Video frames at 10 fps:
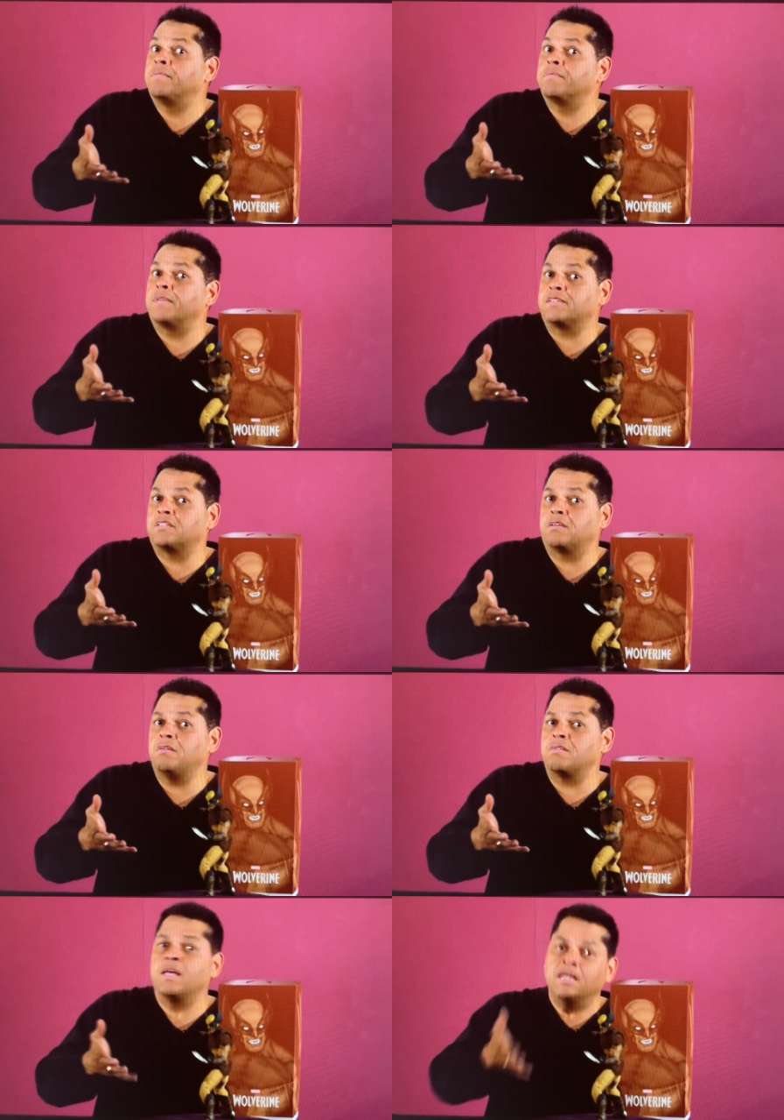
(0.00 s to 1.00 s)
That's the
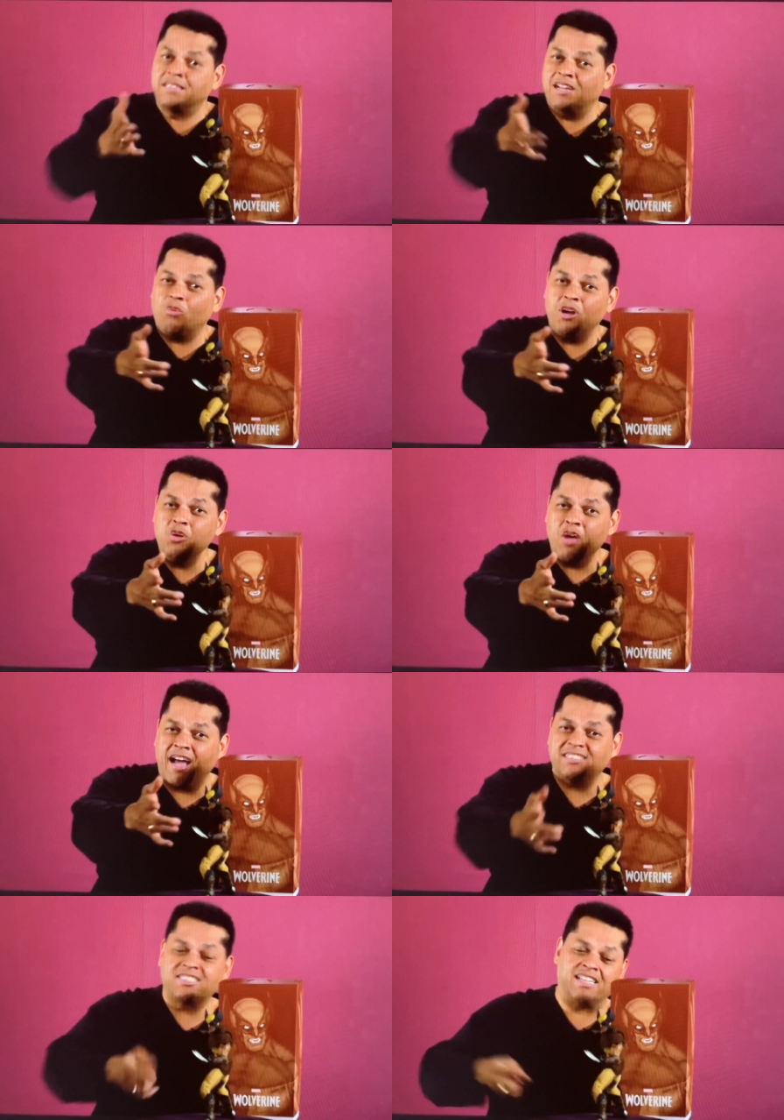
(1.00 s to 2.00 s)
truth. Then what do you
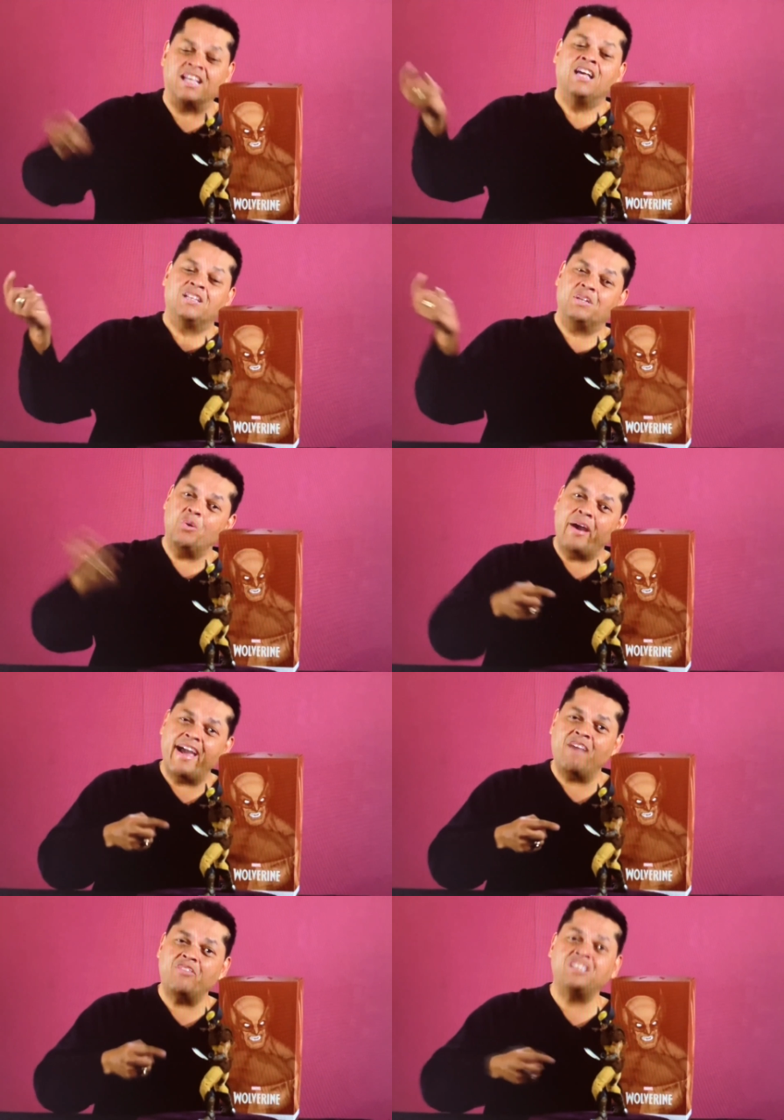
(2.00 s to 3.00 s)
guys think? Do you
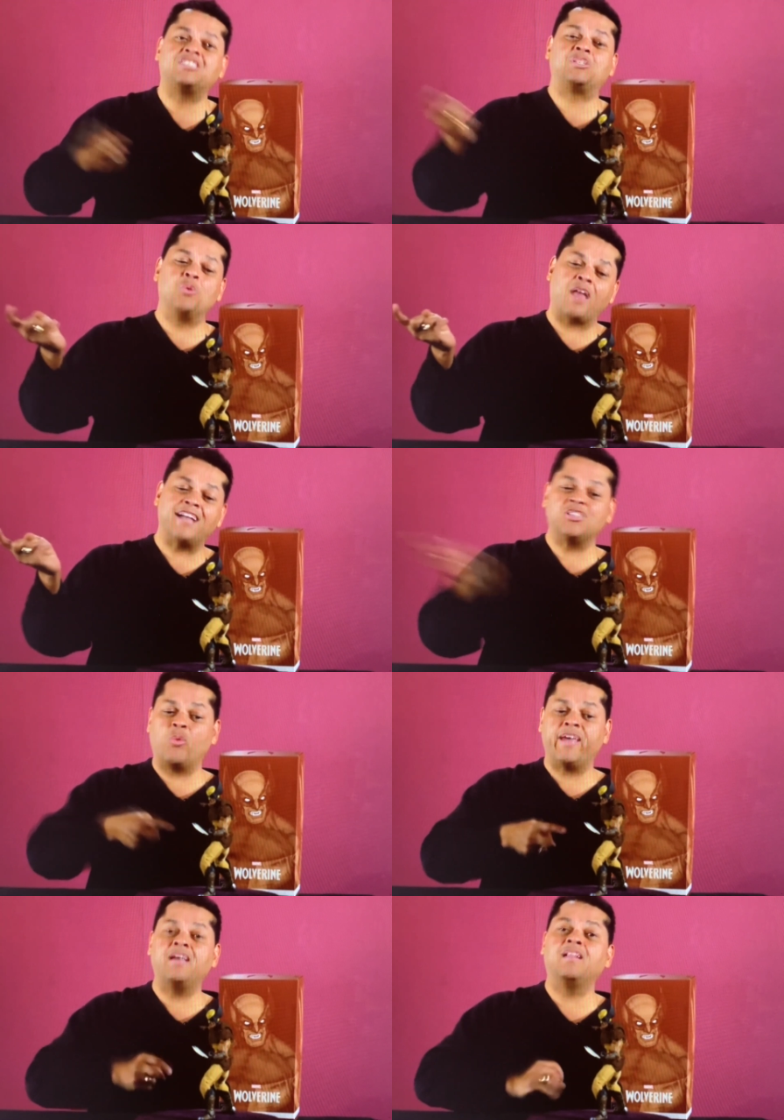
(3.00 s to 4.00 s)
have this? Do you like the
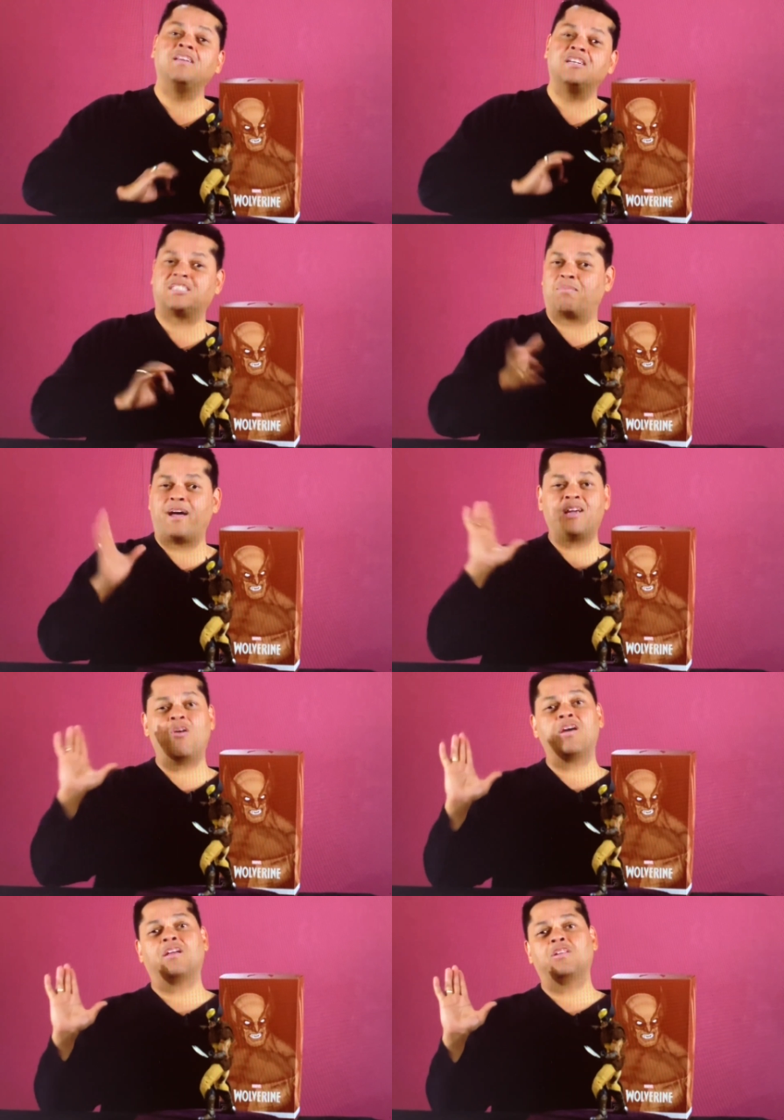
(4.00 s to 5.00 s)
way he looks? Am I
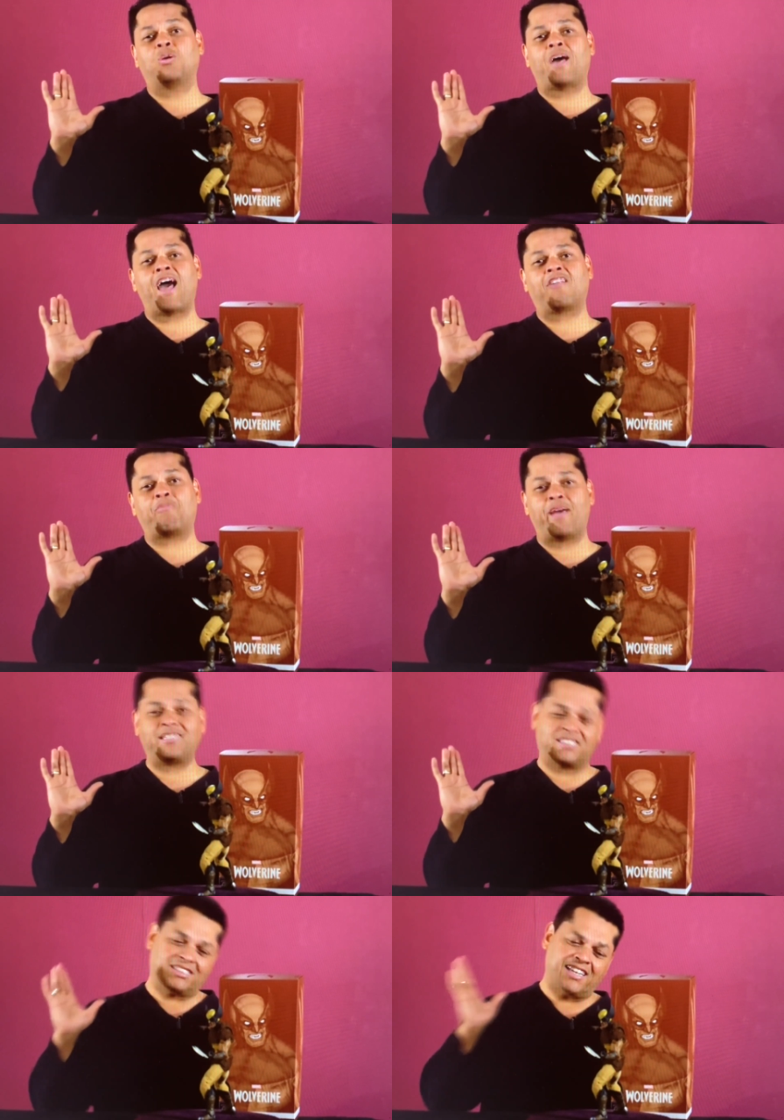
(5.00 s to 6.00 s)
going a little out of base
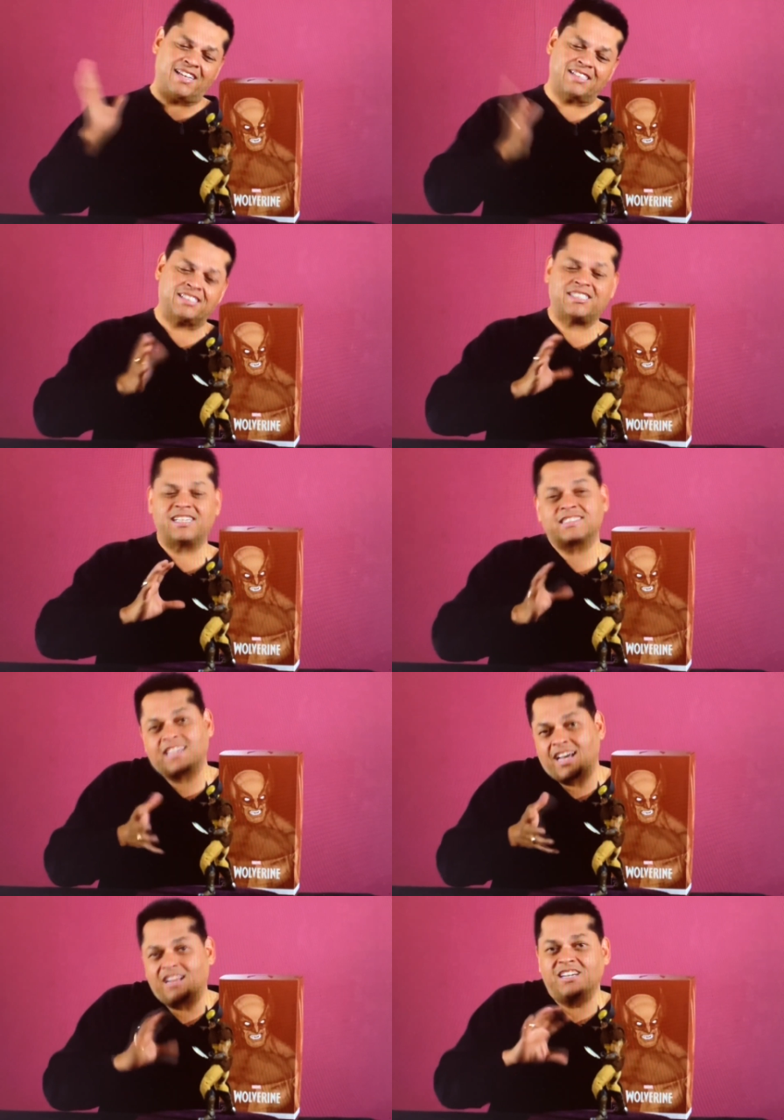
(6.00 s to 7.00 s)
to say that this thing is
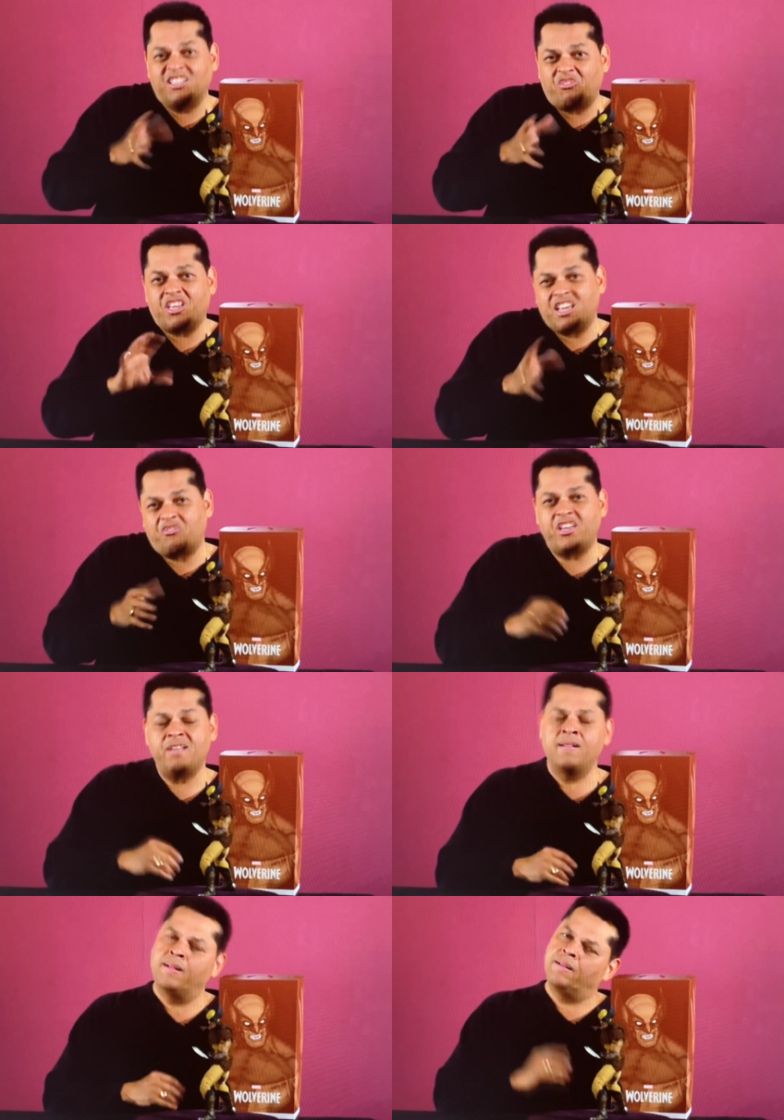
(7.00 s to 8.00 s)
kind of iffy?
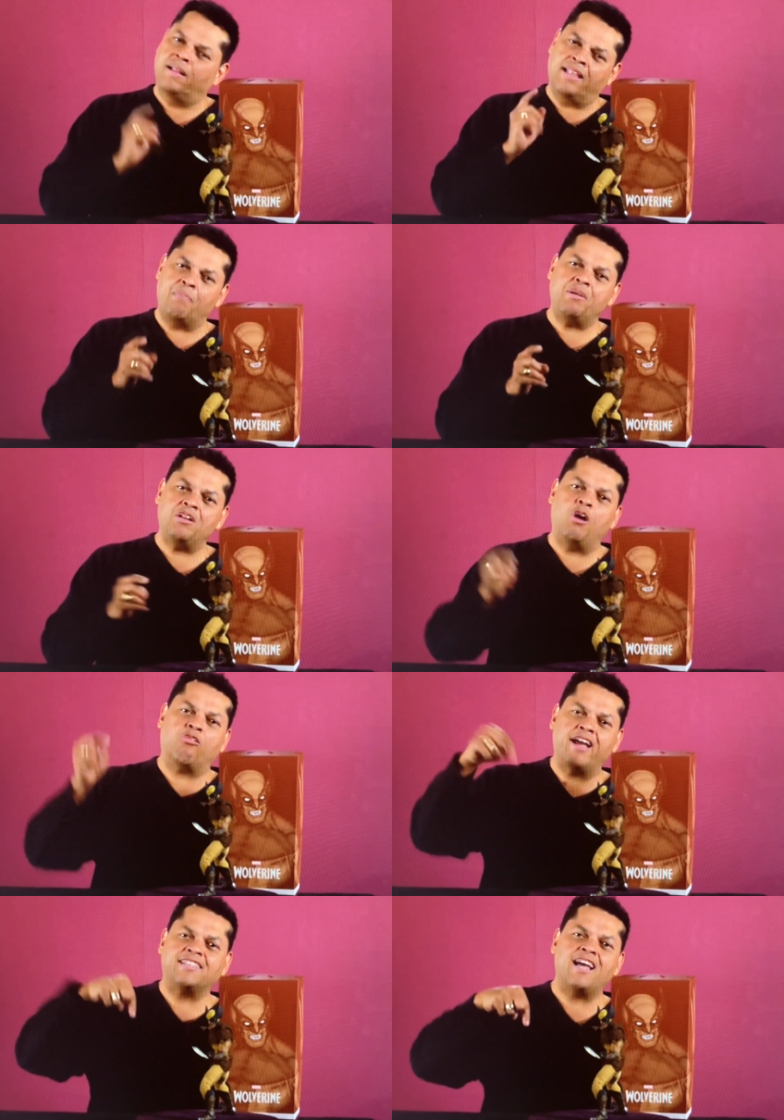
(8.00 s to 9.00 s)
Let me know
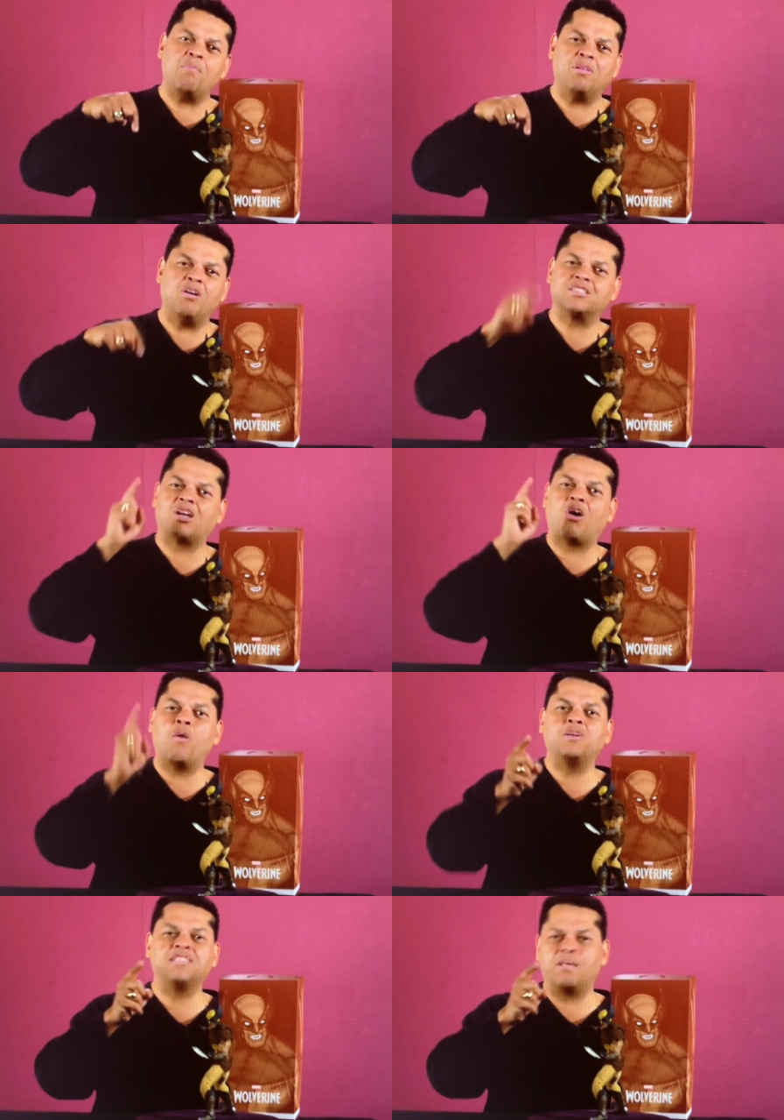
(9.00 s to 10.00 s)
right down below because I
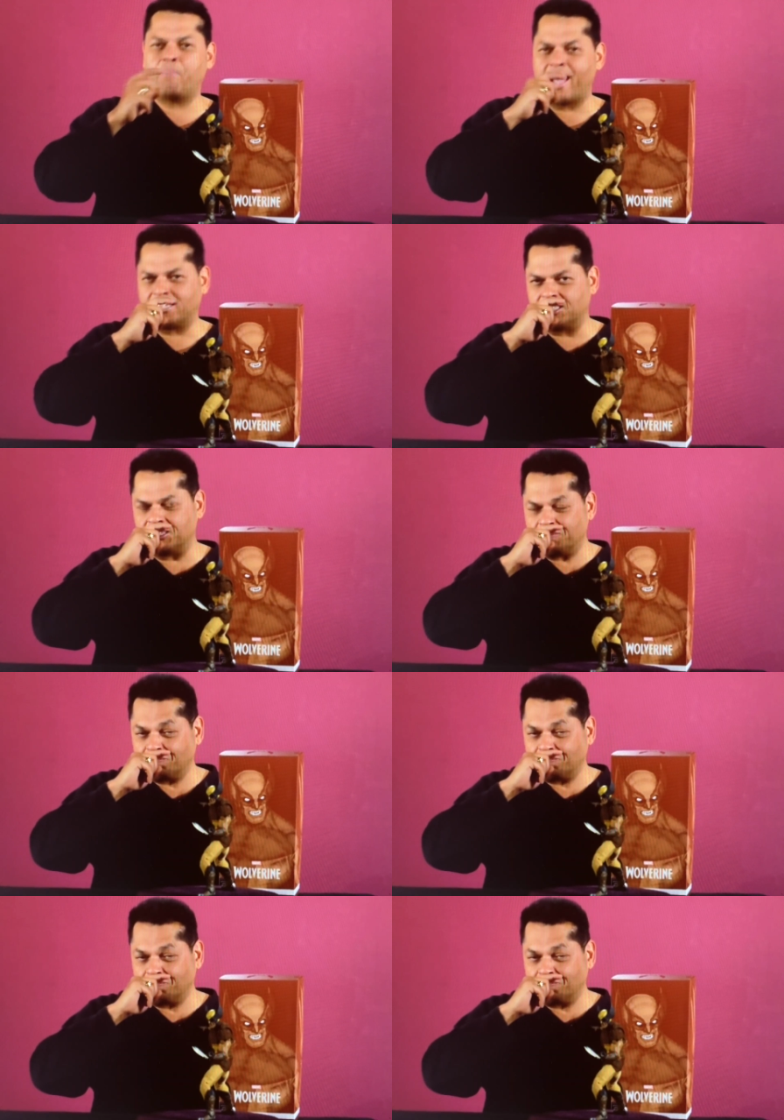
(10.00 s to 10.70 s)
always get back to you.